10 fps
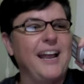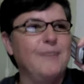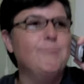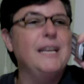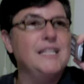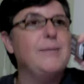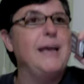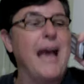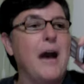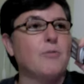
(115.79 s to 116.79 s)
minutes
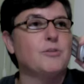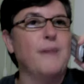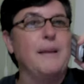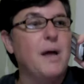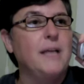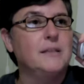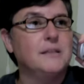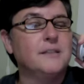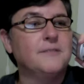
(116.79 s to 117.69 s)
make hours, make months.